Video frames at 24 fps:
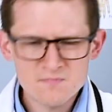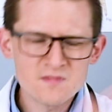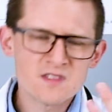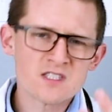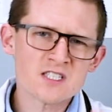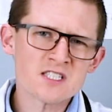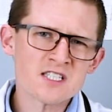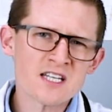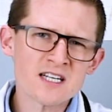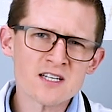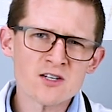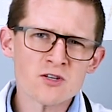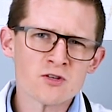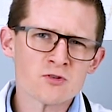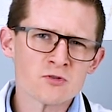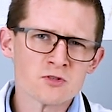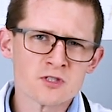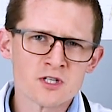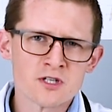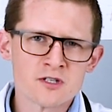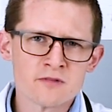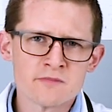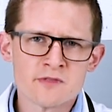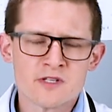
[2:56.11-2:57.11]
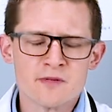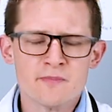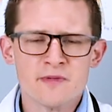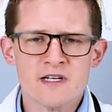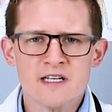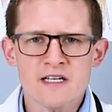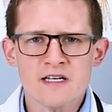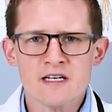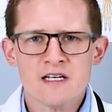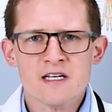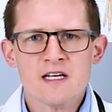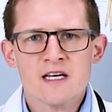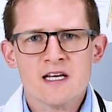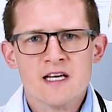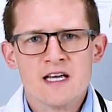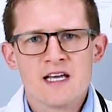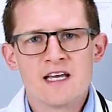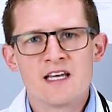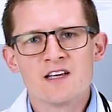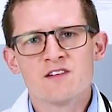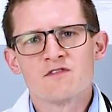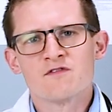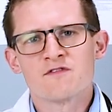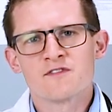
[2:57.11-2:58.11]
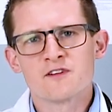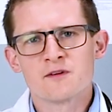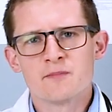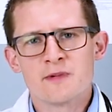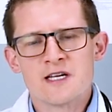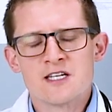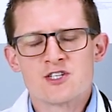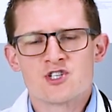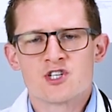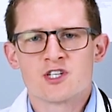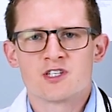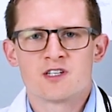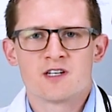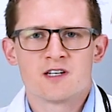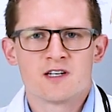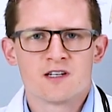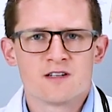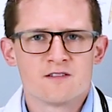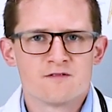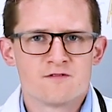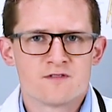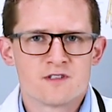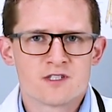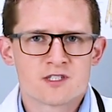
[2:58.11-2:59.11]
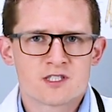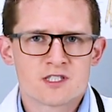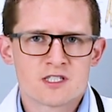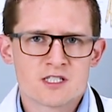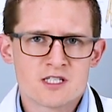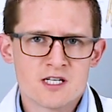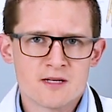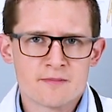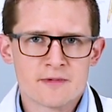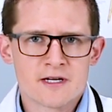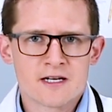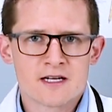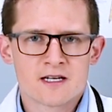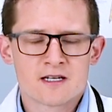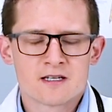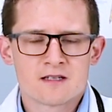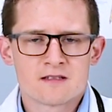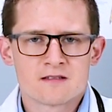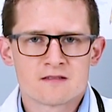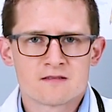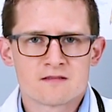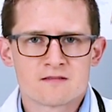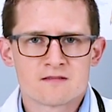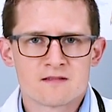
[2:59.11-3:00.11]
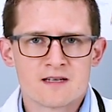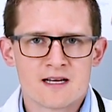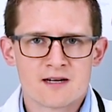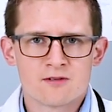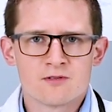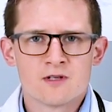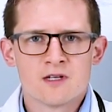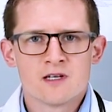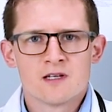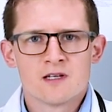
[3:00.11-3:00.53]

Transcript: It's a technical term to mean inflammation of the stomach. Now,